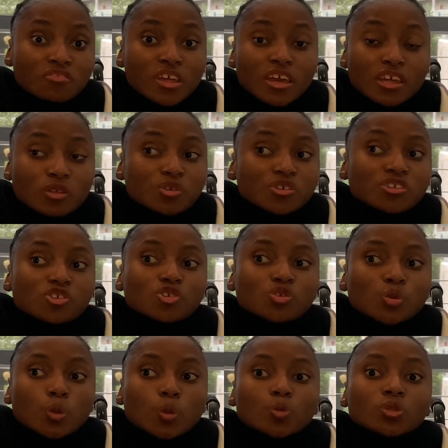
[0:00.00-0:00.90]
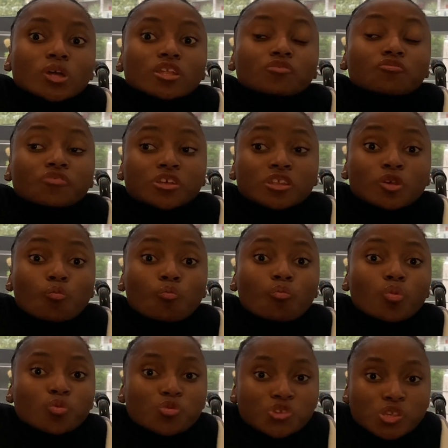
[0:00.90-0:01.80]
That was a school that really
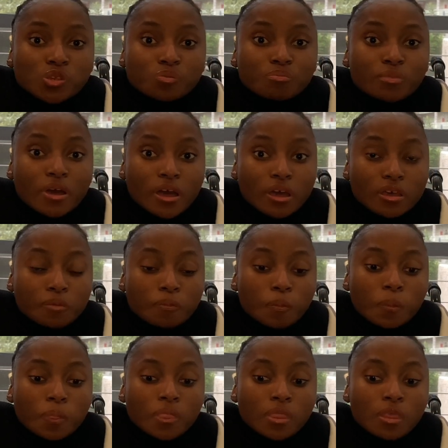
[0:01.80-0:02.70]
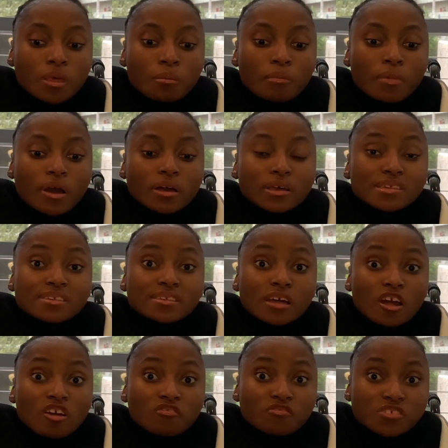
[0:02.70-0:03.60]
boosted my
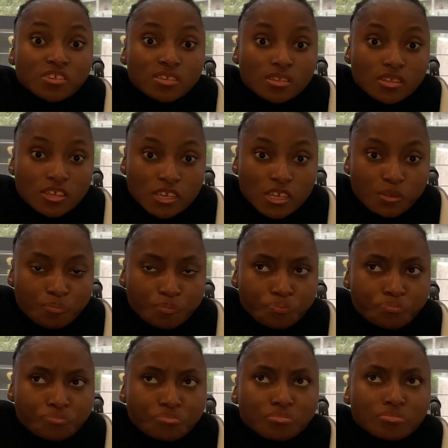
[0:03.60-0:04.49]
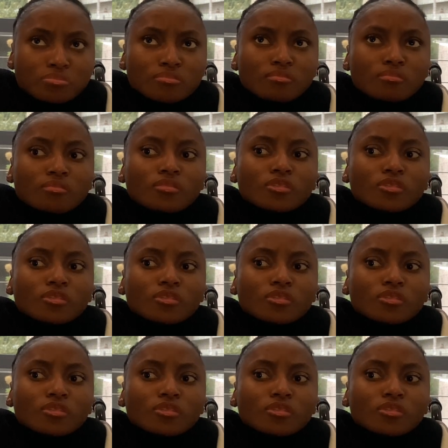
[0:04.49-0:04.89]
self-esteem.